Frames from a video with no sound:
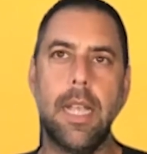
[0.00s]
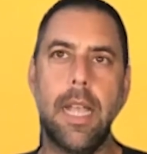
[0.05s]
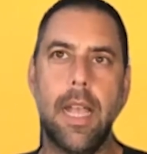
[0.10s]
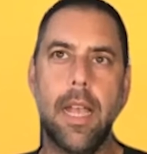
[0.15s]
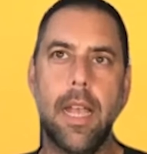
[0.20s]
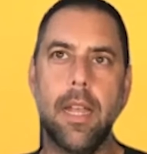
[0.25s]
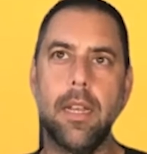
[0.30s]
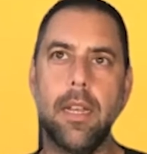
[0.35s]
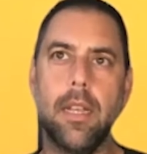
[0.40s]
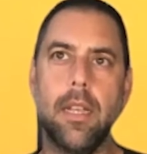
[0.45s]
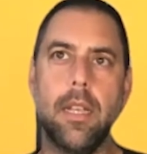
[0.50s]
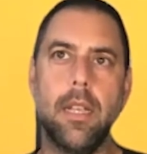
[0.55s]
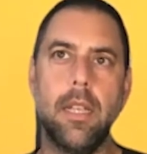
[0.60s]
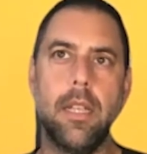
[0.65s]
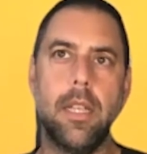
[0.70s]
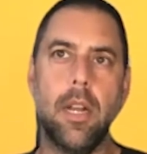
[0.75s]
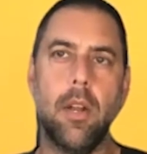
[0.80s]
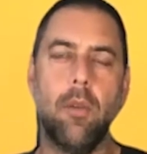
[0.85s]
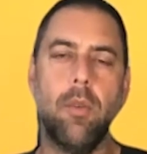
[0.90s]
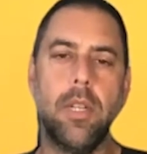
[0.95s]
And,
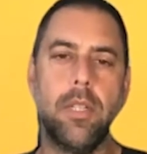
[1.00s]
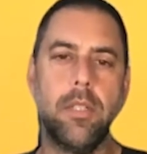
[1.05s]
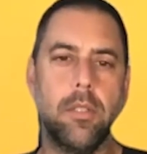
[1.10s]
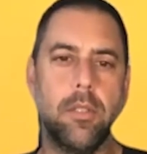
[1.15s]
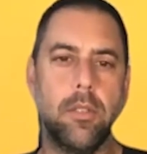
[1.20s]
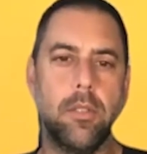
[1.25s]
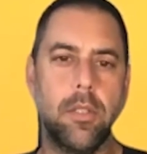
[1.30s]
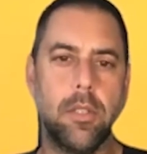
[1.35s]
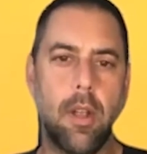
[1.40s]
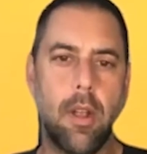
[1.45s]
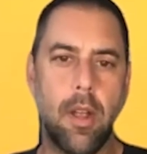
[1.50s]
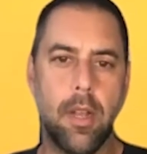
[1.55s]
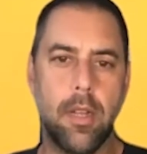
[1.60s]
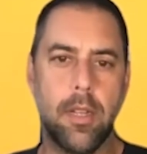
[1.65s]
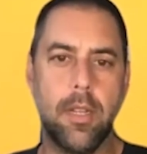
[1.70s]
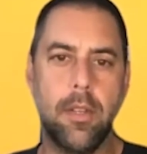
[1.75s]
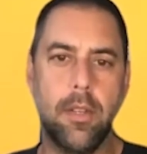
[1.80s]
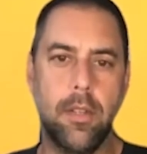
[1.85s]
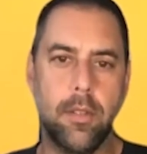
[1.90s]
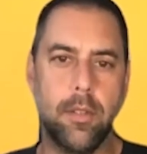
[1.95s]
what you saw in
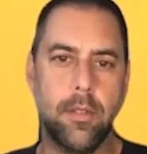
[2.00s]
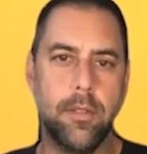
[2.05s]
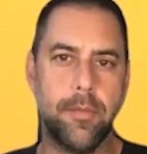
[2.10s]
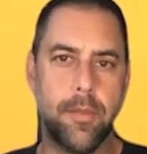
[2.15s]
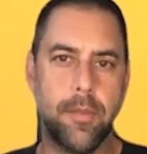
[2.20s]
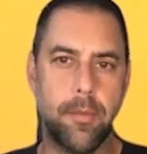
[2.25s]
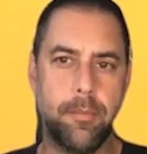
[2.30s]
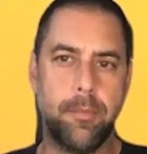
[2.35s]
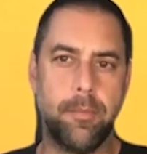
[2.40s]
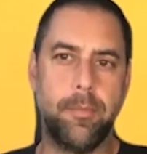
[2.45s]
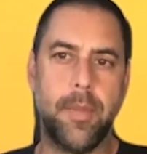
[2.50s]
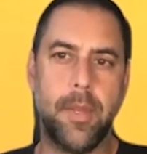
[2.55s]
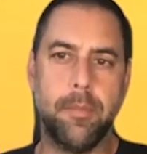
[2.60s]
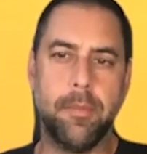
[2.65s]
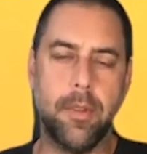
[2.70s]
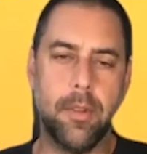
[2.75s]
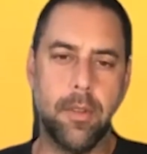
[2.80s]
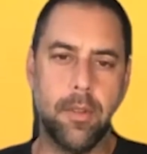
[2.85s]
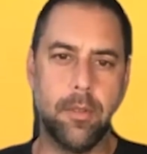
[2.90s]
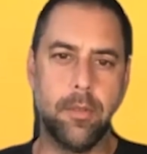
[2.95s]
the news, for
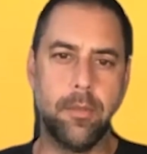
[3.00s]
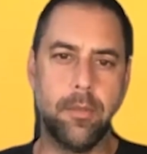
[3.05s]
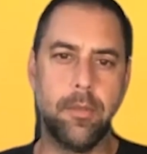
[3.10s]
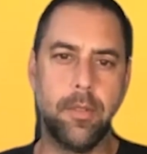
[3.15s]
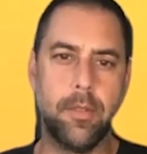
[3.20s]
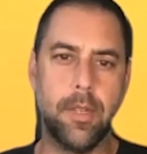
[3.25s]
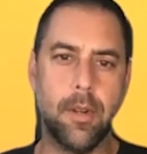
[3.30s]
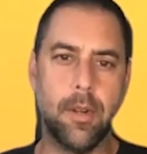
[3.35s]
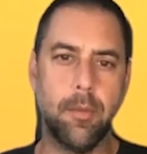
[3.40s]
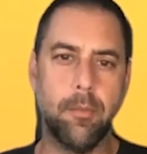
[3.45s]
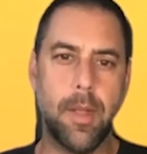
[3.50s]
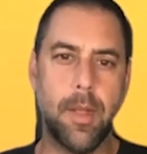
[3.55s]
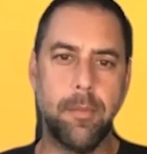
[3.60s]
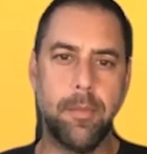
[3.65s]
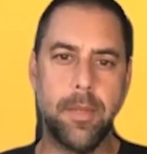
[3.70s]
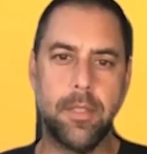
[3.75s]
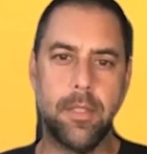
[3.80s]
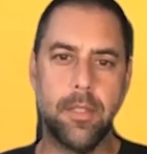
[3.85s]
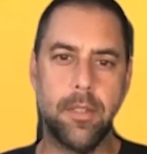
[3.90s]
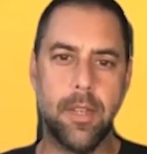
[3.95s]
people who, might
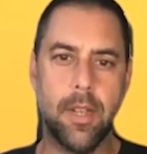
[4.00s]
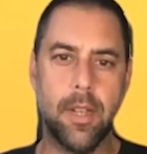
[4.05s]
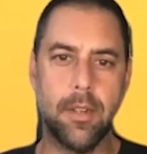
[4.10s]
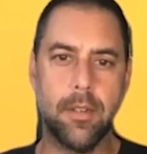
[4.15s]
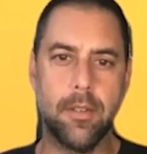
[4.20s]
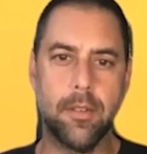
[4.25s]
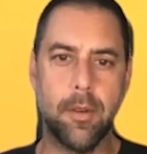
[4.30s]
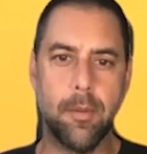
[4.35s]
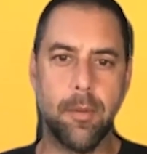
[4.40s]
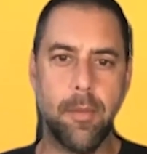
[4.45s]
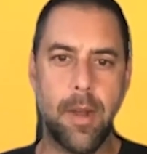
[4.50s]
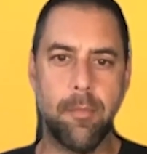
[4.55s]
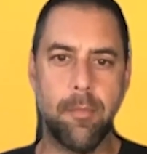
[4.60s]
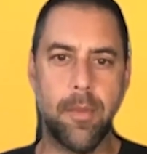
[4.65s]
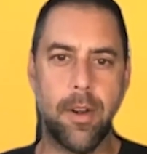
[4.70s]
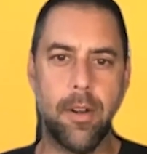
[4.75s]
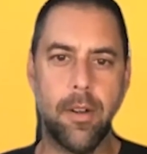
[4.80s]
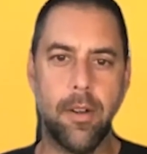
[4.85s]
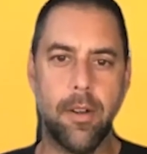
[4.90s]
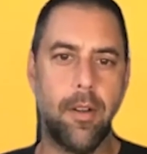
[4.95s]
be too young to
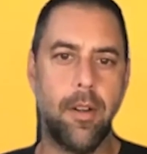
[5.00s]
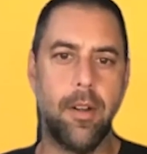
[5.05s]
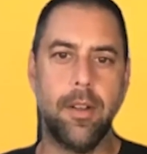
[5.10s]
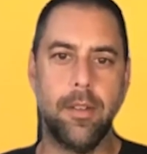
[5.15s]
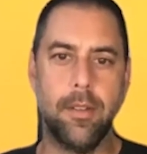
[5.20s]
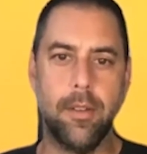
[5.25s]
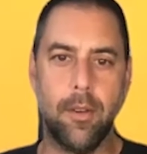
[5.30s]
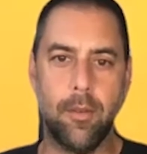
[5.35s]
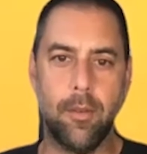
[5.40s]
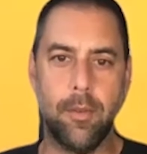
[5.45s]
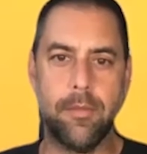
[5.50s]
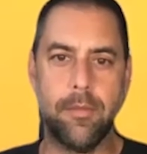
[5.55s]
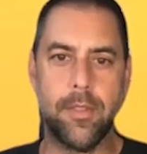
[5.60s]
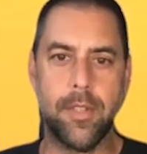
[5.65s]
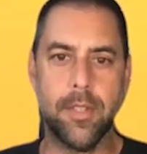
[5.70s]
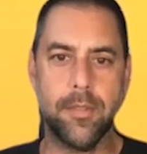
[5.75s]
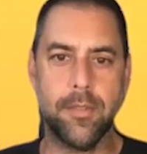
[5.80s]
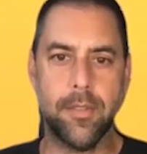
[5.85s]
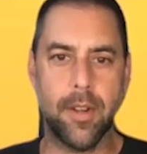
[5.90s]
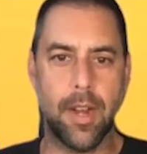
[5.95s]
remember, or we've
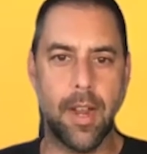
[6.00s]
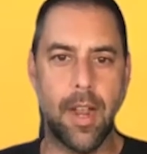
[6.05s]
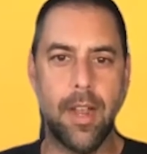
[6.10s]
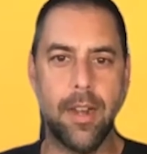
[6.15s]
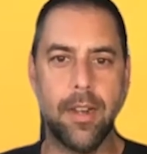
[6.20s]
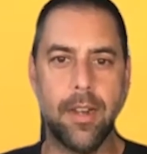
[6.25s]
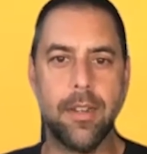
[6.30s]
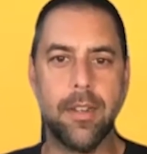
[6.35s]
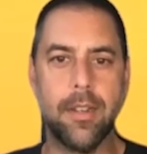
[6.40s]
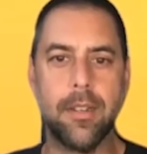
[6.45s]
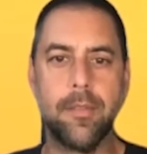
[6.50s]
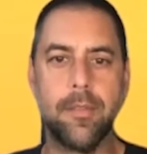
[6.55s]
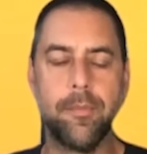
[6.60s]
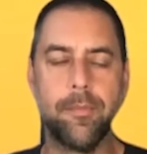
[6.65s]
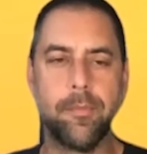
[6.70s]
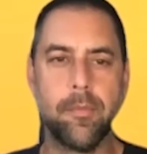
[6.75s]
just forgotten,